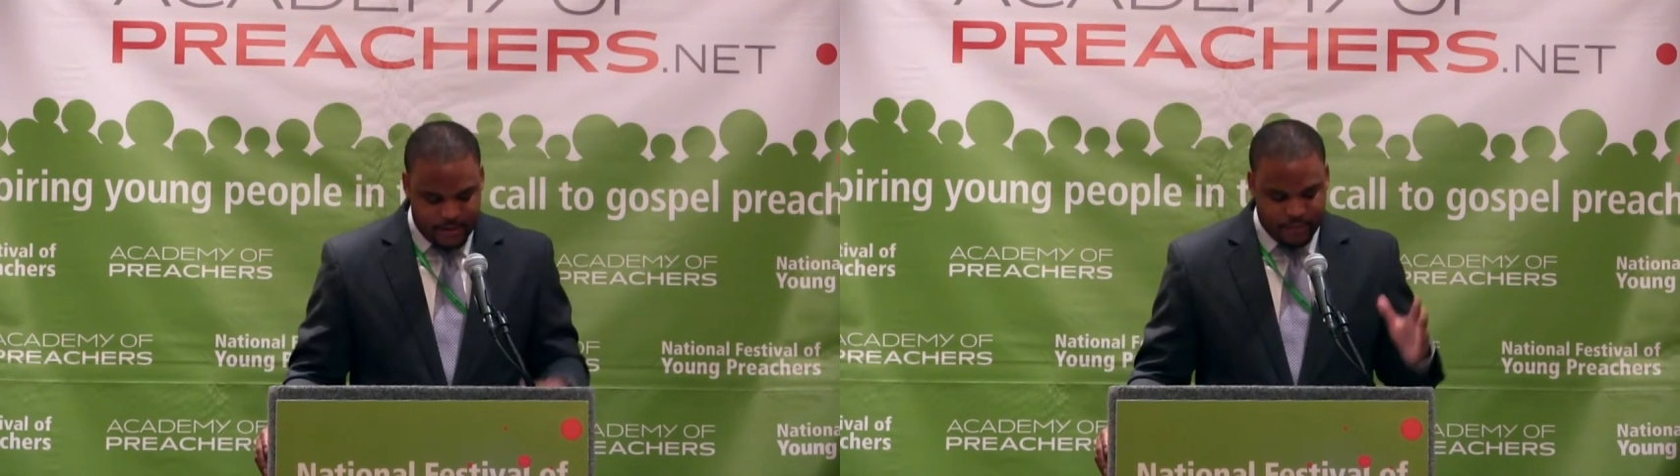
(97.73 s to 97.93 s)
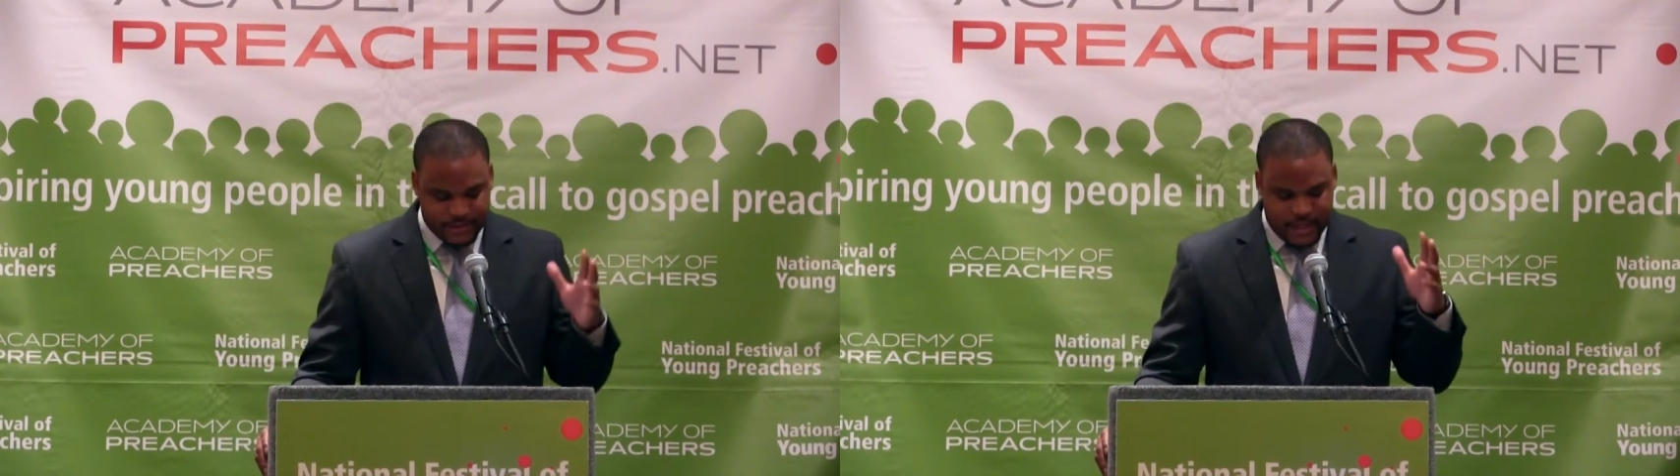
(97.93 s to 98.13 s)

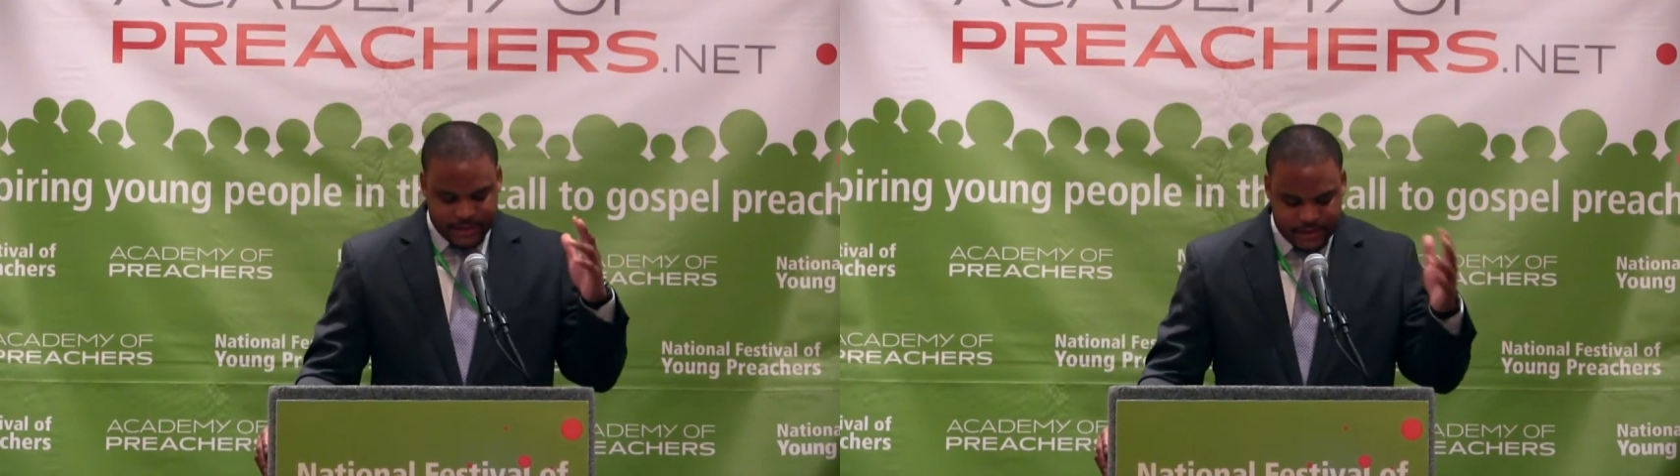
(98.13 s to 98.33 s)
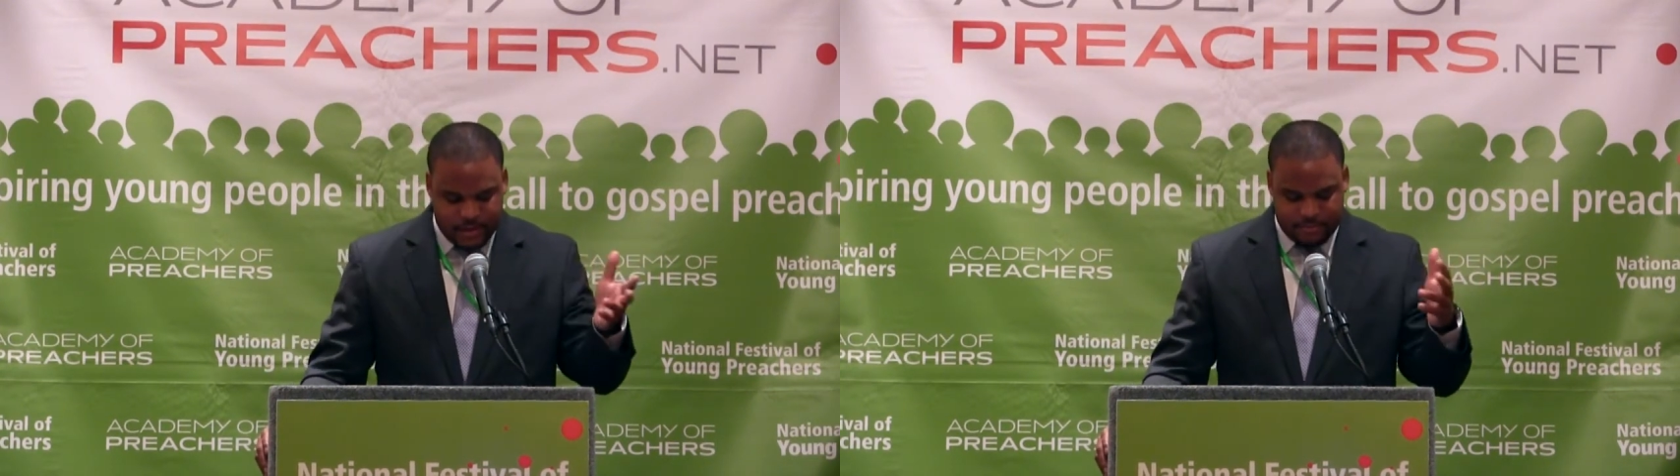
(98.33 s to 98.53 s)
there is
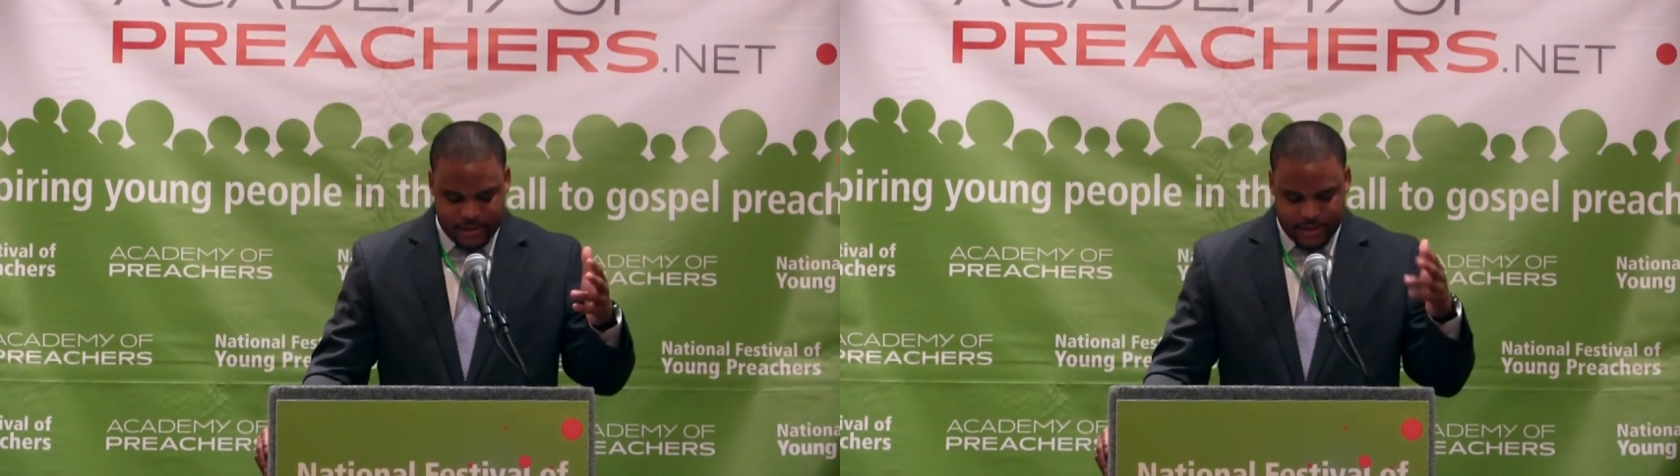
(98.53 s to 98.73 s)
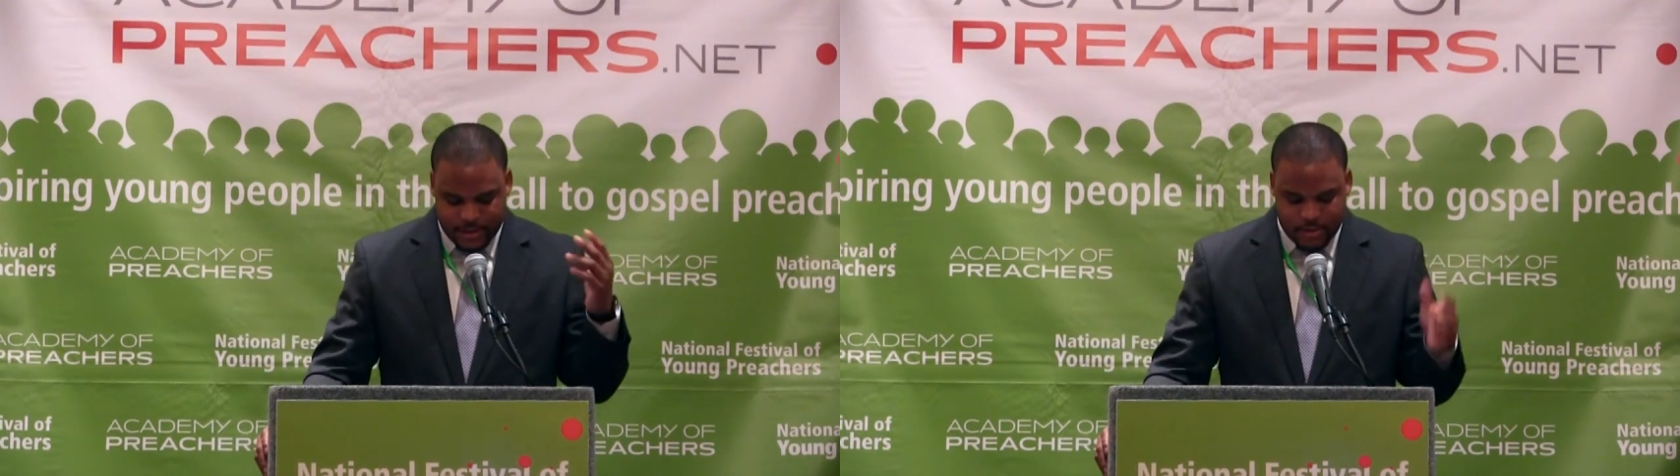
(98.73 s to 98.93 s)

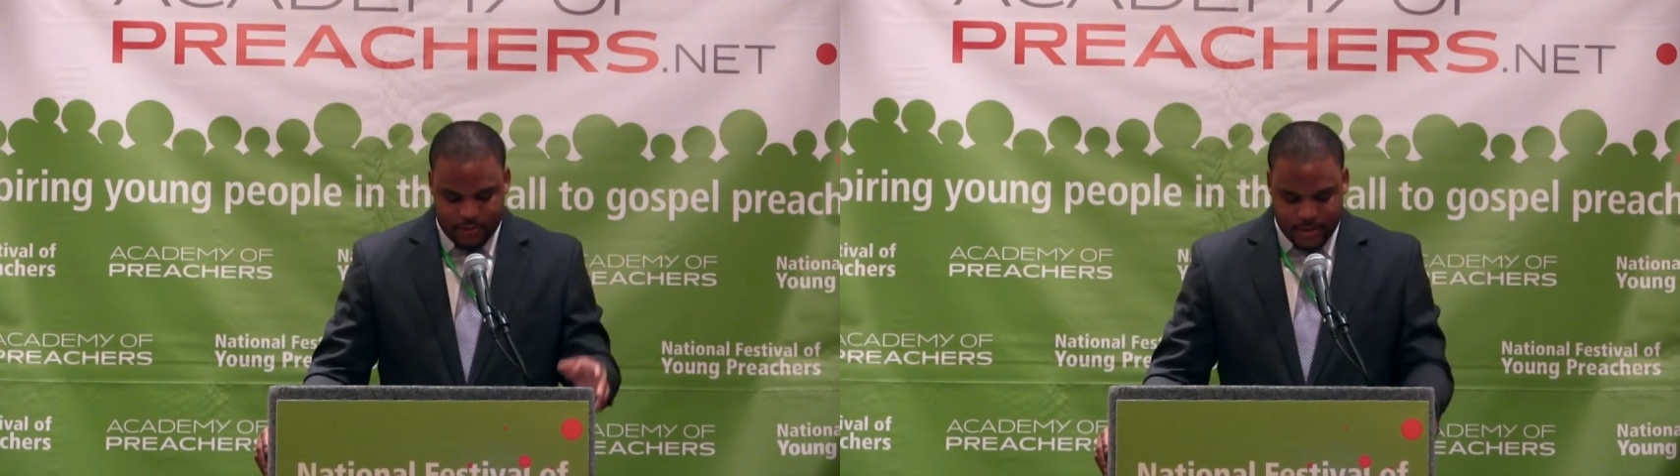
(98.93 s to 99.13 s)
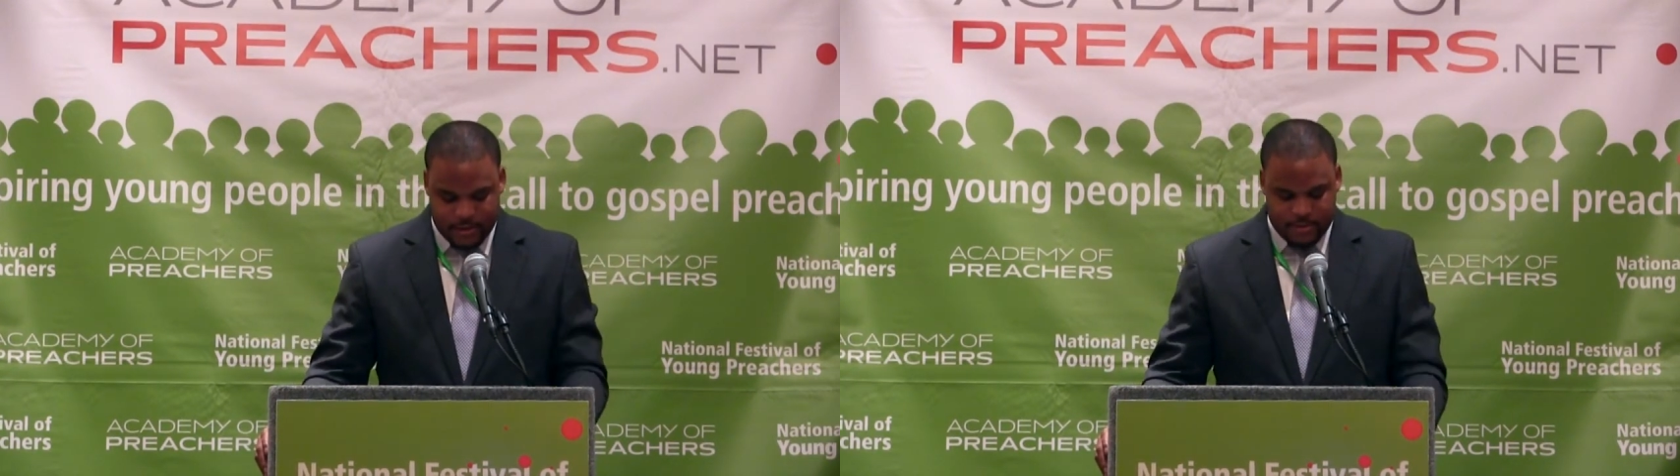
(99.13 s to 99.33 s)
something
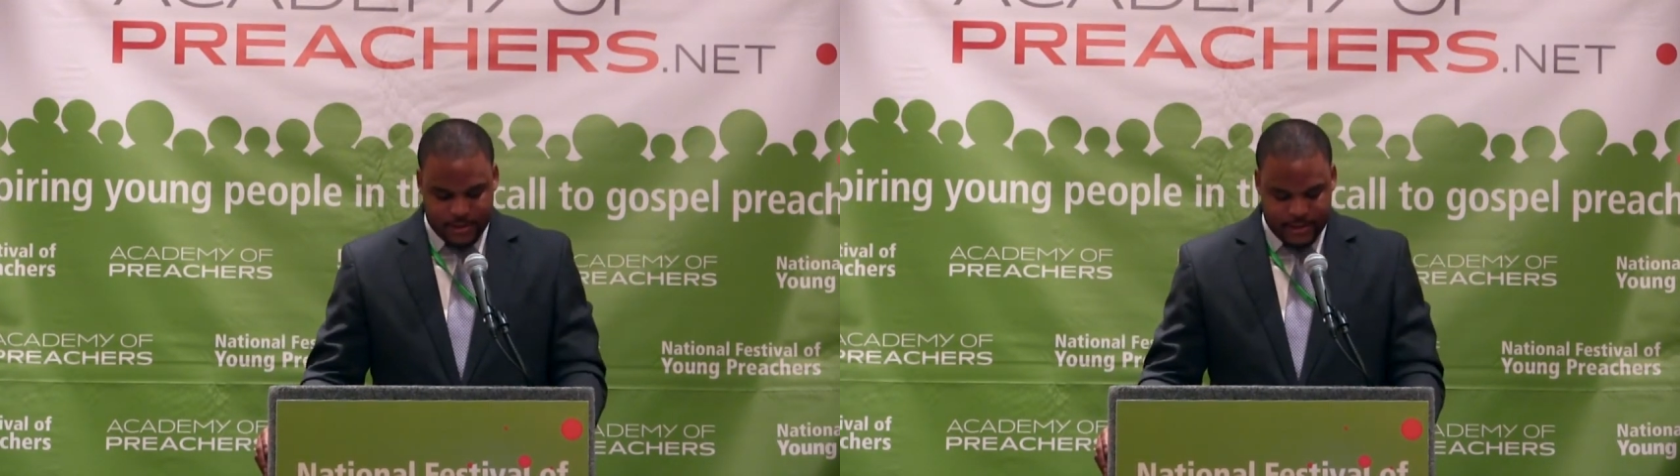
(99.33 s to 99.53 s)
going on.